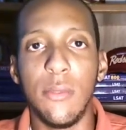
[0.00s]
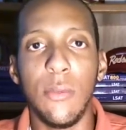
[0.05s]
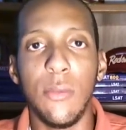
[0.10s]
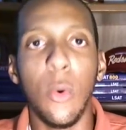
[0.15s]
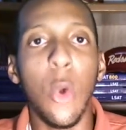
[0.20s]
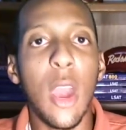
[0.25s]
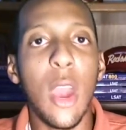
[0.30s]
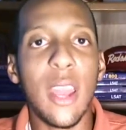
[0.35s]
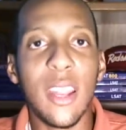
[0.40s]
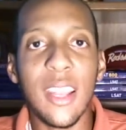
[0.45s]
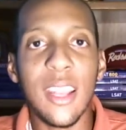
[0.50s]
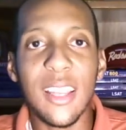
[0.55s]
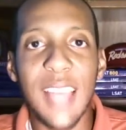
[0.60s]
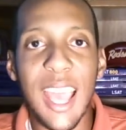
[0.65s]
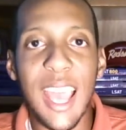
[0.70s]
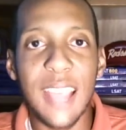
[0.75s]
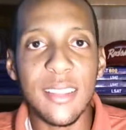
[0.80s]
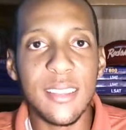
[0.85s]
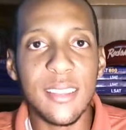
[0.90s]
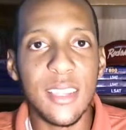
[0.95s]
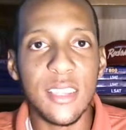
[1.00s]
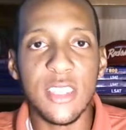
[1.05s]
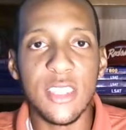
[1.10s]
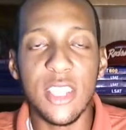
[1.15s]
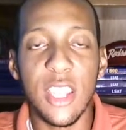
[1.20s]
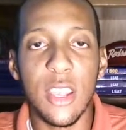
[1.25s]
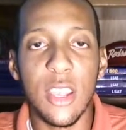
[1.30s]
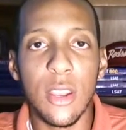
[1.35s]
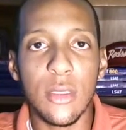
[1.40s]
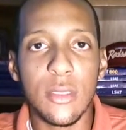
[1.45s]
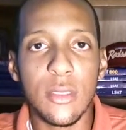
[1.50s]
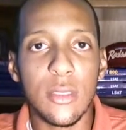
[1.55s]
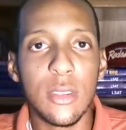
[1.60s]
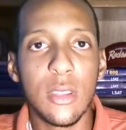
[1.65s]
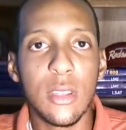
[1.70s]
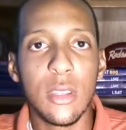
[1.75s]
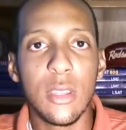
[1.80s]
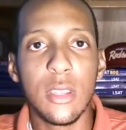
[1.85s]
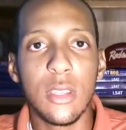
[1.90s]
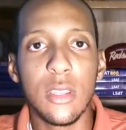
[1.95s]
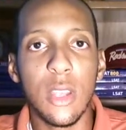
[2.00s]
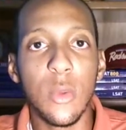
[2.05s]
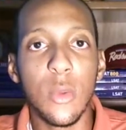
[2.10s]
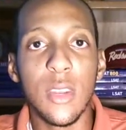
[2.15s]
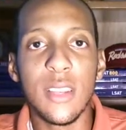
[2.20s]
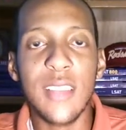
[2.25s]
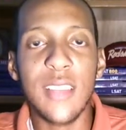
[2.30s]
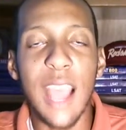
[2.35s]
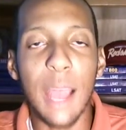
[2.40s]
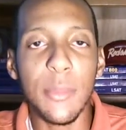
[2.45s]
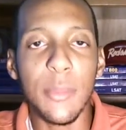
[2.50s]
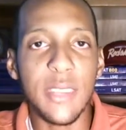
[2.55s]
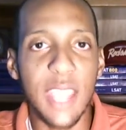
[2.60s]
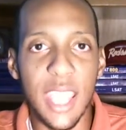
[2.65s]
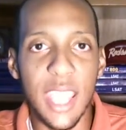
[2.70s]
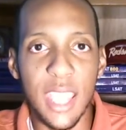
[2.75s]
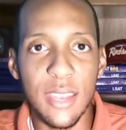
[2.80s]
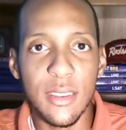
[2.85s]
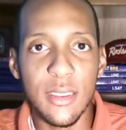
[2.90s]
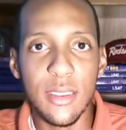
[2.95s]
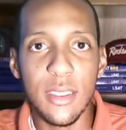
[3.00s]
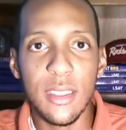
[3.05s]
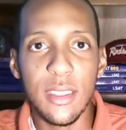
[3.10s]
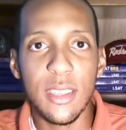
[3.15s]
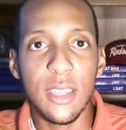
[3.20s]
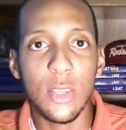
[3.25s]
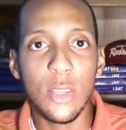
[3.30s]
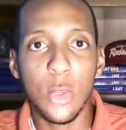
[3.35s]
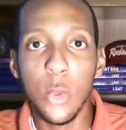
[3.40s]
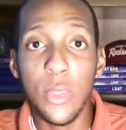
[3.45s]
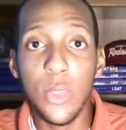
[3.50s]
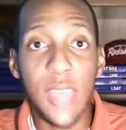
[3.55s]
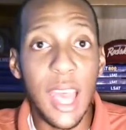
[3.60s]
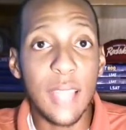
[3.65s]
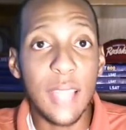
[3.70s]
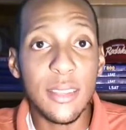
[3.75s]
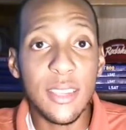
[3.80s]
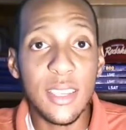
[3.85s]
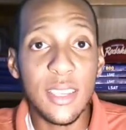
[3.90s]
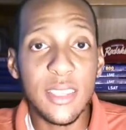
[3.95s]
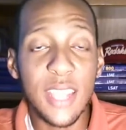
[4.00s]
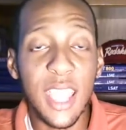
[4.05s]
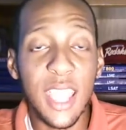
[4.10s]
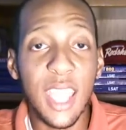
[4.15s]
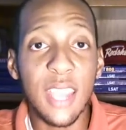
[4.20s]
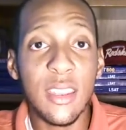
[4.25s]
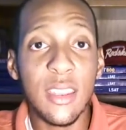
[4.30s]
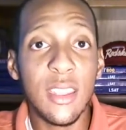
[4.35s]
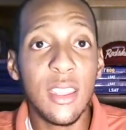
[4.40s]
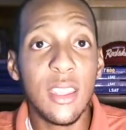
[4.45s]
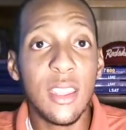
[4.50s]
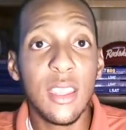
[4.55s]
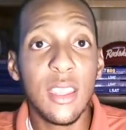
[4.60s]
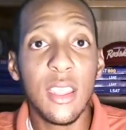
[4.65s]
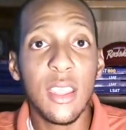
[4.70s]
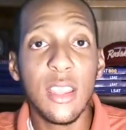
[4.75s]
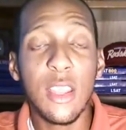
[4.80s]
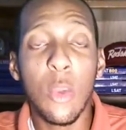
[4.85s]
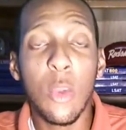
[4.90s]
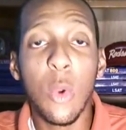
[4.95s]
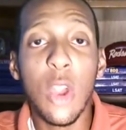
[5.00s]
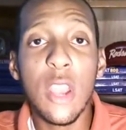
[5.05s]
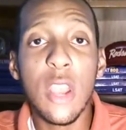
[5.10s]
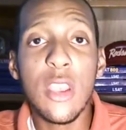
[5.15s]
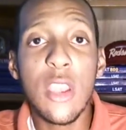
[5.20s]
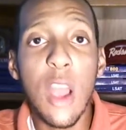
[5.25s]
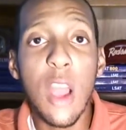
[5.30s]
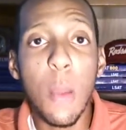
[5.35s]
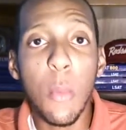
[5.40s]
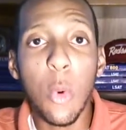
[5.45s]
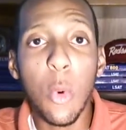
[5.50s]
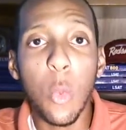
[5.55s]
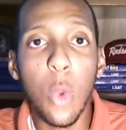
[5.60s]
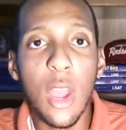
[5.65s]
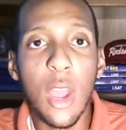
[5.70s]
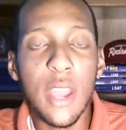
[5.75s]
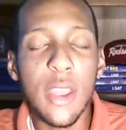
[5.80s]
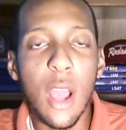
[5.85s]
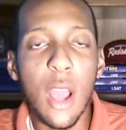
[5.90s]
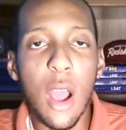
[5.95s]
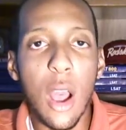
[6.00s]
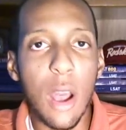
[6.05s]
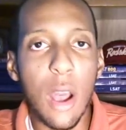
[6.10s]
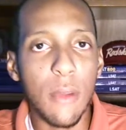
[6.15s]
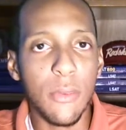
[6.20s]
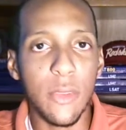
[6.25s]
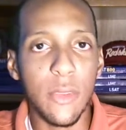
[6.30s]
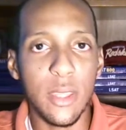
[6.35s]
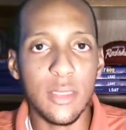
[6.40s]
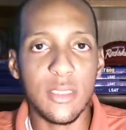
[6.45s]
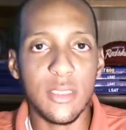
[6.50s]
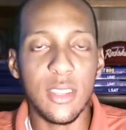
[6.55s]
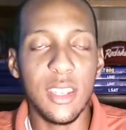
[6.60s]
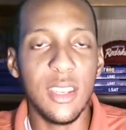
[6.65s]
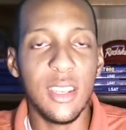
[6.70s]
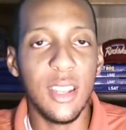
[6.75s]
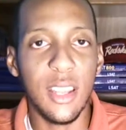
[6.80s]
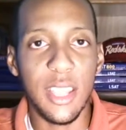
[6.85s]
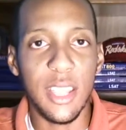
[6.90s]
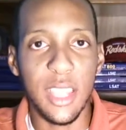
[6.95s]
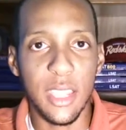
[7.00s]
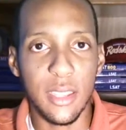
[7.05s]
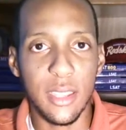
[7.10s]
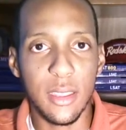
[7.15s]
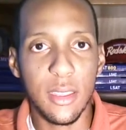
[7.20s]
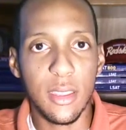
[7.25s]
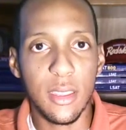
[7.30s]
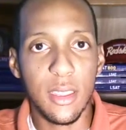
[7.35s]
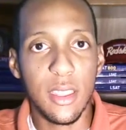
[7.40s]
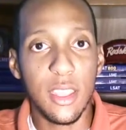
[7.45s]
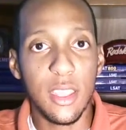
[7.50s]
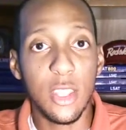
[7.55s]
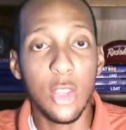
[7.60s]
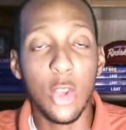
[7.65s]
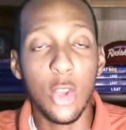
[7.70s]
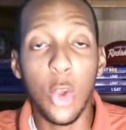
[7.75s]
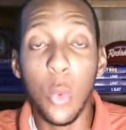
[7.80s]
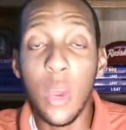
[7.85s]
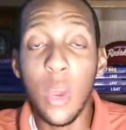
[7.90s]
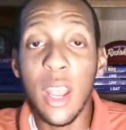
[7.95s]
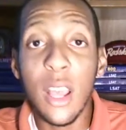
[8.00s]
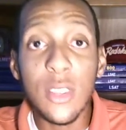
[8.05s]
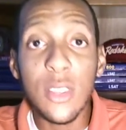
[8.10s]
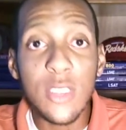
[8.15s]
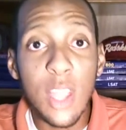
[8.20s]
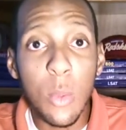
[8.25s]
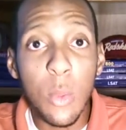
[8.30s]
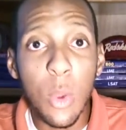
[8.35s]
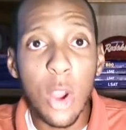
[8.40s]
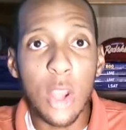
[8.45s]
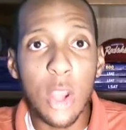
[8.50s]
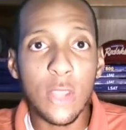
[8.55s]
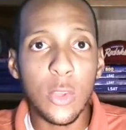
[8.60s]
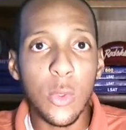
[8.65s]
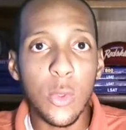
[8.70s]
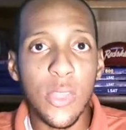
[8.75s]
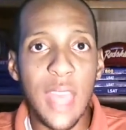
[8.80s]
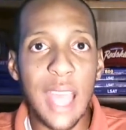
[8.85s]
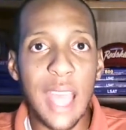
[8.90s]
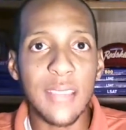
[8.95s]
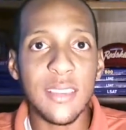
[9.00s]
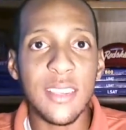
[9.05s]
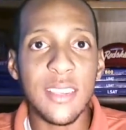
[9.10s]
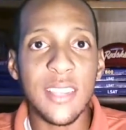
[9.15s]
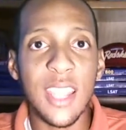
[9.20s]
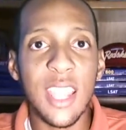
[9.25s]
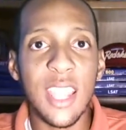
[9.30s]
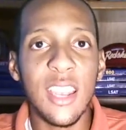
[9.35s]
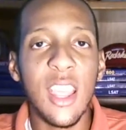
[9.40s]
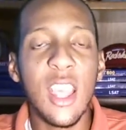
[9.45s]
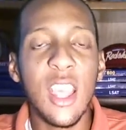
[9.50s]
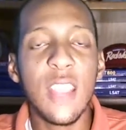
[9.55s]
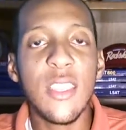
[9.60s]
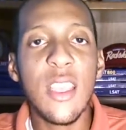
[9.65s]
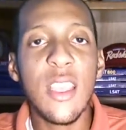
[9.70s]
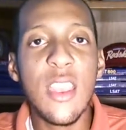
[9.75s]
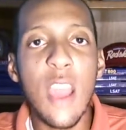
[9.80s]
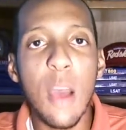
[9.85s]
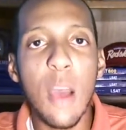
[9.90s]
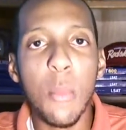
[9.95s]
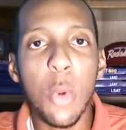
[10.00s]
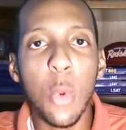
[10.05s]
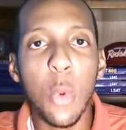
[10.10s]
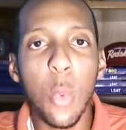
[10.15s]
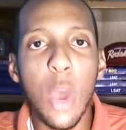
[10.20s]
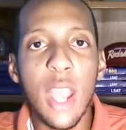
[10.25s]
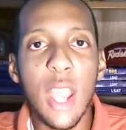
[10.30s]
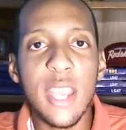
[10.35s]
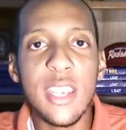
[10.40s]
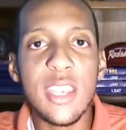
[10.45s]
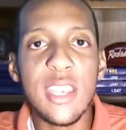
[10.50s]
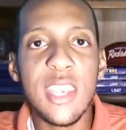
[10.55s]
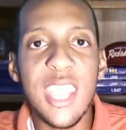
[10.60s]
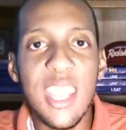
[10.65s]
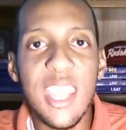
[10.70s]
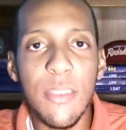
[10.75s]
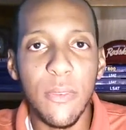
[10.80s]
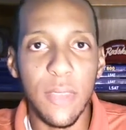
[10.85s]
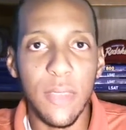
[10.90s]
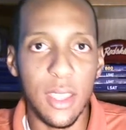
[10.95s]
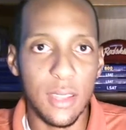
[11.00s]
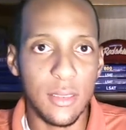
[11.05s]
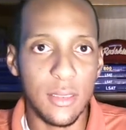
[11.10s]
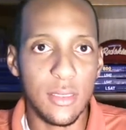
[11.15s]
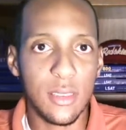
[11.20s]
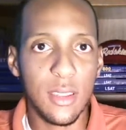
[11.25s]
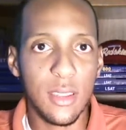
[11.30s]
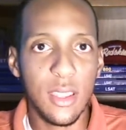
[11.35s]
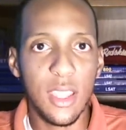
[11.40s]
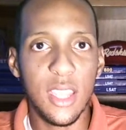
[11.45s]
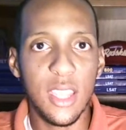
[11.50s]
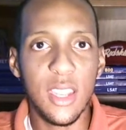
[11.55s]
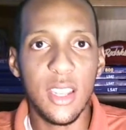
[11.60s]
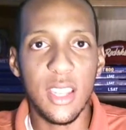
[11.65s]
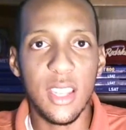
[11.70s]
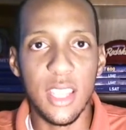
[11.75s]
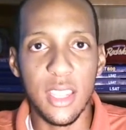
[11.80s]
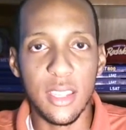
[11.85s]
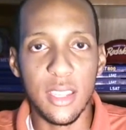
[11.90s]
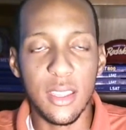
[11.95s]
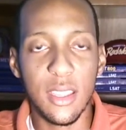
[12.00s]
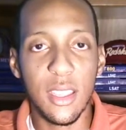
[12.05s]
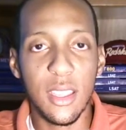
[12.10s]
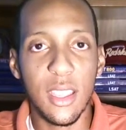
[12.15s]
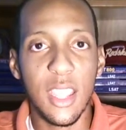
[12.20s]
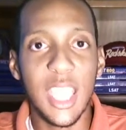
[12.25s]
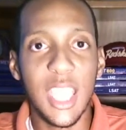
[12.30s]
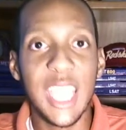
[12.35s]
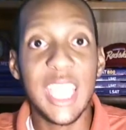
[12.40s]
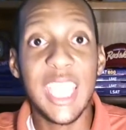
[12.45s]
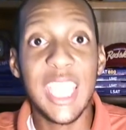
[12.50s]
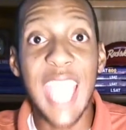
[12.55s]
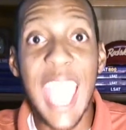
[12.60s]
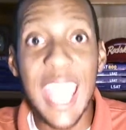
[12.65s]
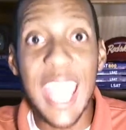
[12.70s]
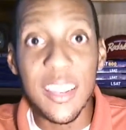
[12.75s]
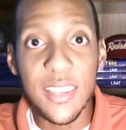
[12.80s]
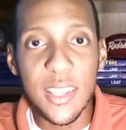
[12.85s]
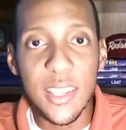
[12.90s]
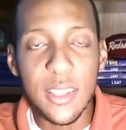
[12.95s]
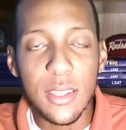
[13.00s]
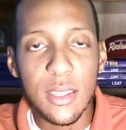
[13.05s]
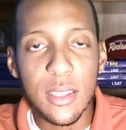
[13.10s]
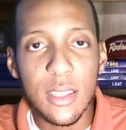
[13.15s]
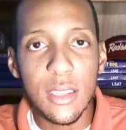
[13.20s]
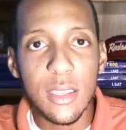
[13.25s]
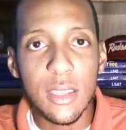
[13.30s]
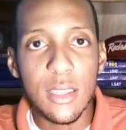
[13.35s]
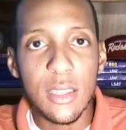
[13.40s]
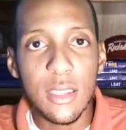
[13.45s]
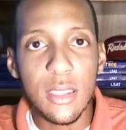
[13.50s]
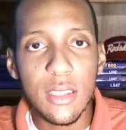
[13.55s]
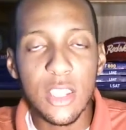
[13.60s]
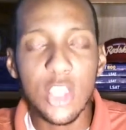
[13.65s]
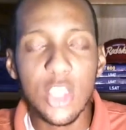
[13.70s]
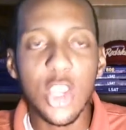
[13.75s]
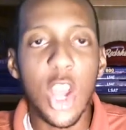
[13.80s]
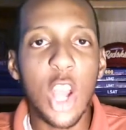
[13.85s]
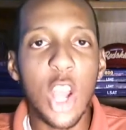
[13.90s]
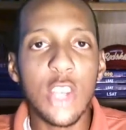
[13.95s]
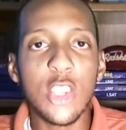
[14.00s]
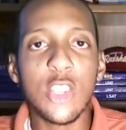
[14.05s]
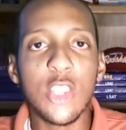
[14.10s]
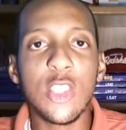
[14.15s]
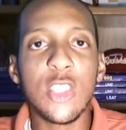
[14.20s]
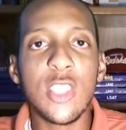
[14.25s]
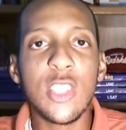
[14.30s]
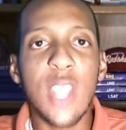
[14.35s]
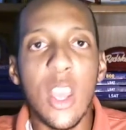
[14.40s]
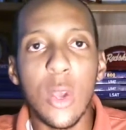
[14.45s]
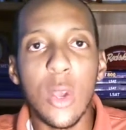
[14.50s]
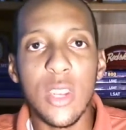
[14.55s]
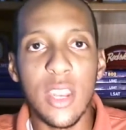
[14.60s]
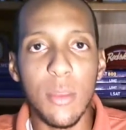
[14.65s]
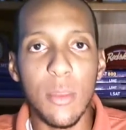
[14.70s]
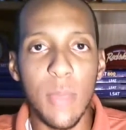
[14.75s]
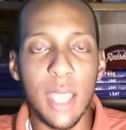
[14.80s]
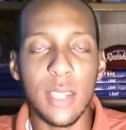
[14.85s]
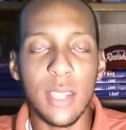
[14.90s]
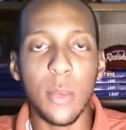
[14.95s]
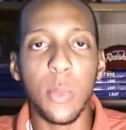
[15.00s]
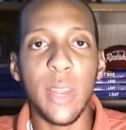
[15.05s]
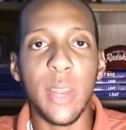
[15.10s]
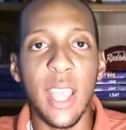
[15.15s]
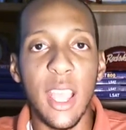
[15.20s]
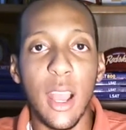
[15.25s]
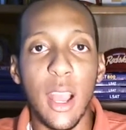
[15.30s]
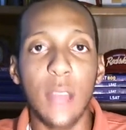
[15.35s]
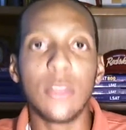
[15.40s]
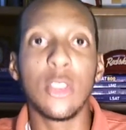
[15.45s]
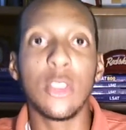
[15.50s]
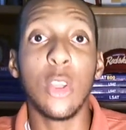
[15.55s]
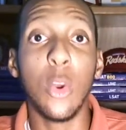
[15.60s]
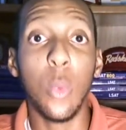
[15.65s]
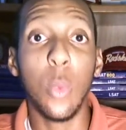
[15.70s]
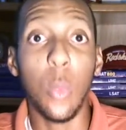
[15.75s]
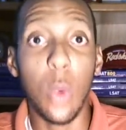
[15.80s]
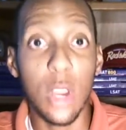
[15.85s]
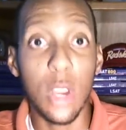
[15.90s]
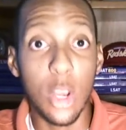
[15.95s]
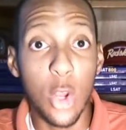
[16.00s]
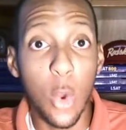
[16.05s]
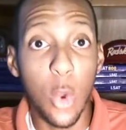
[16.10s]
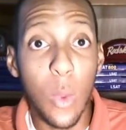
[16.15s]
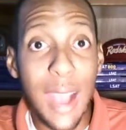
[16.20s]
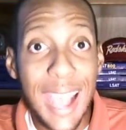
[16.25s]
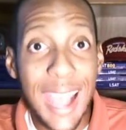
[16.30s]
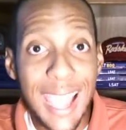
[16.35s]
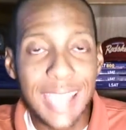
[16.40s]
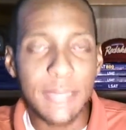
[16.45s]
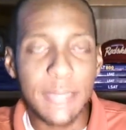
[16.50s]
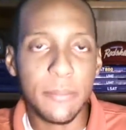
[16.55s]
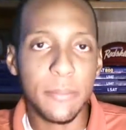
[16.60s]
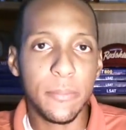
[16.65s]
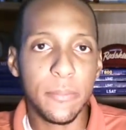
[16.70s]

4 out of the last 6 years, they were in the top 10. 2010, they were a number one offense in the league. You know what else they were in 2010? The number one defense in the league. Yet, the Chargers still didn't make the playoffs. Want to know why?